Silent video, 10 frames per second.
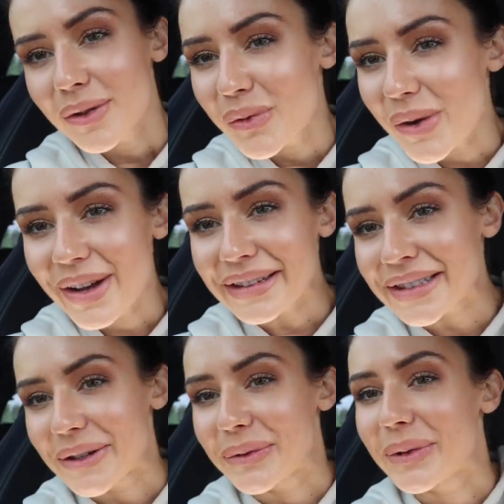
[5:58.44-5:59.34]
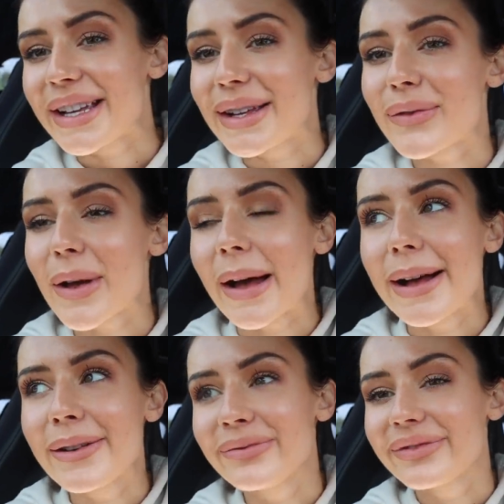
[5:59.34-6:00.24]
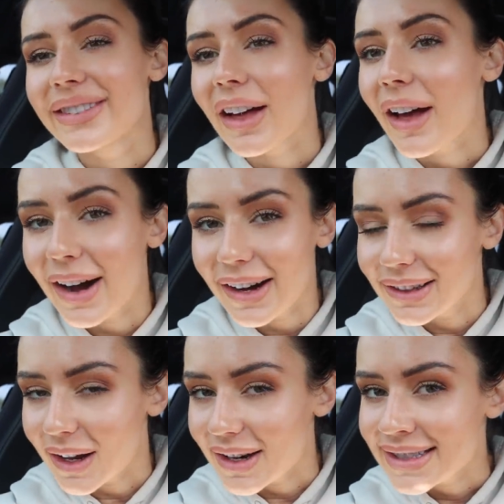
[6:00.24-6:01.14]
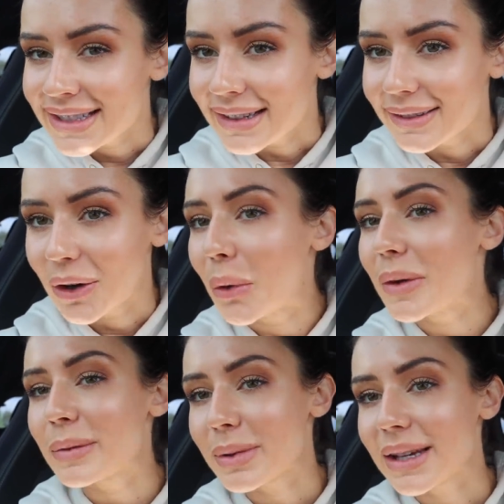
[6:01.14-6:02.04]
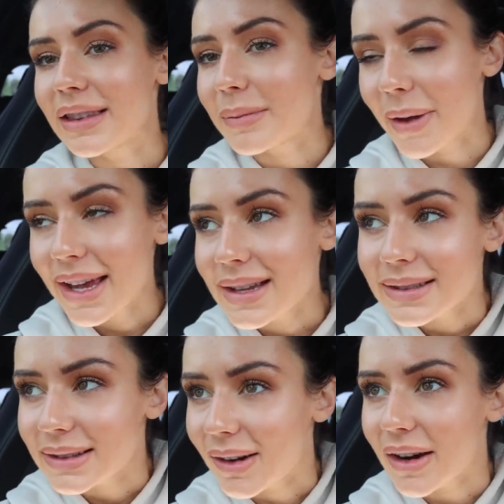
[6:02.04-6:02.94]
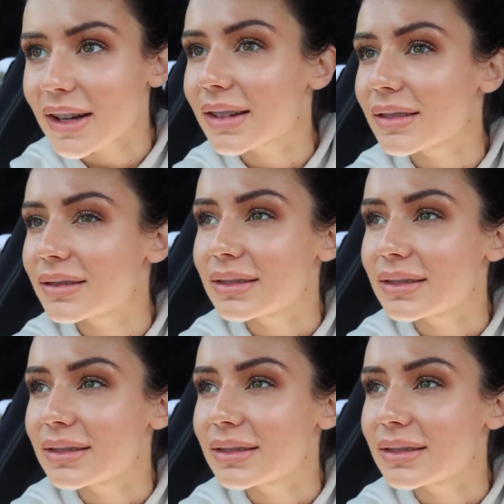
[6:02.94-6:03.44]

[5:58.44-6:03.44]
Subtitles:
What is it with car lighting always being the best? Like,